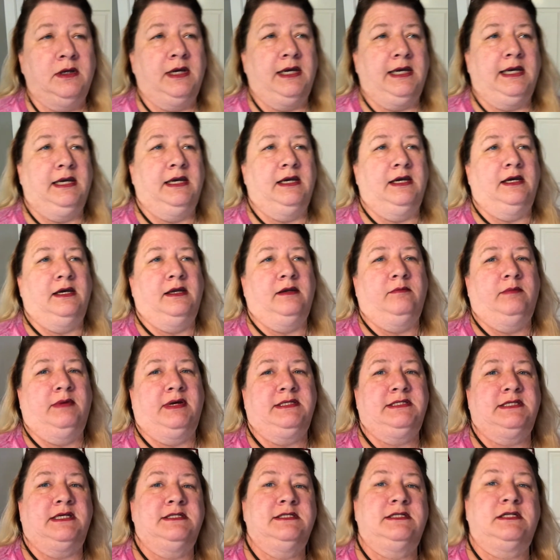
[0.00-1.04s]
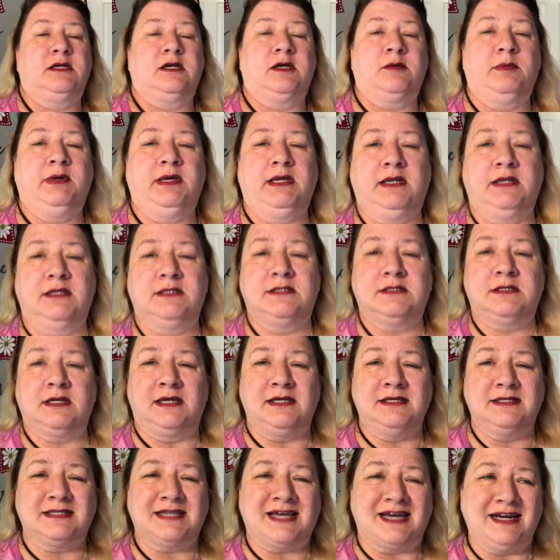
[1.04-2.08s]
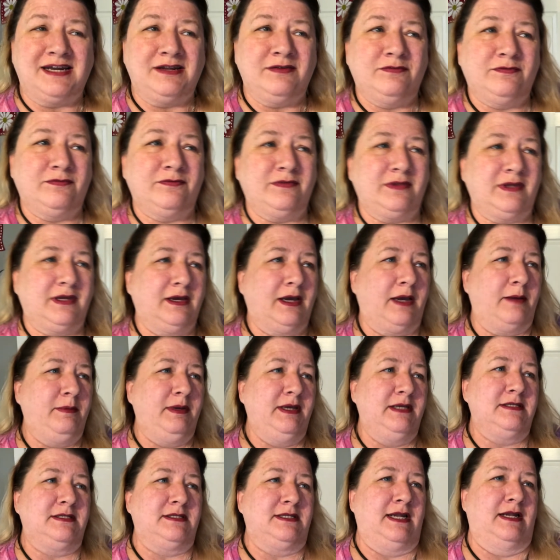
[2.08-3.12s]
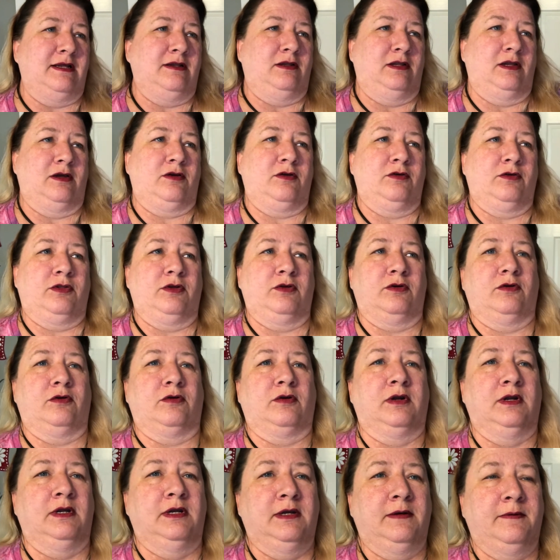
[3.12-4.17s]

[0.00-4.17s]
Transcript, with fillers: And my sons took them in as, as kind of, I mean, it's no longer their,